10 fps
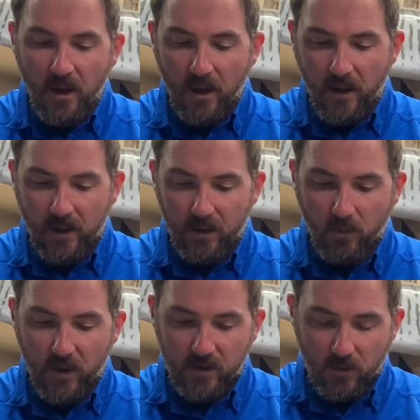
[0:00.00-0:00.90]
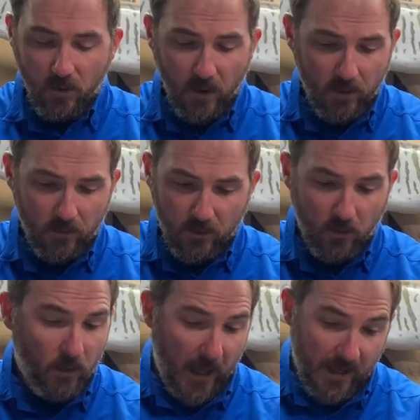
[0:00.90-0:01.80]

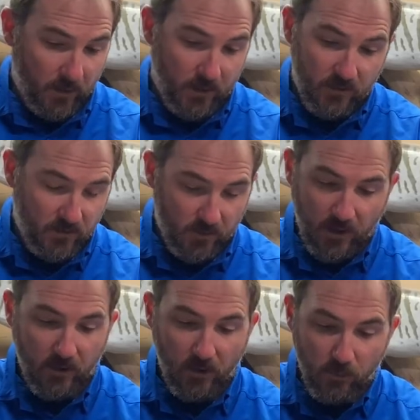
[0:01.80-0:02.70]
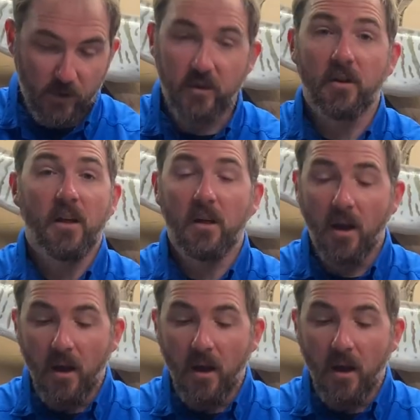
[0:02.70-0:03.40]
Quetzalcoatlus, I know I butchered it,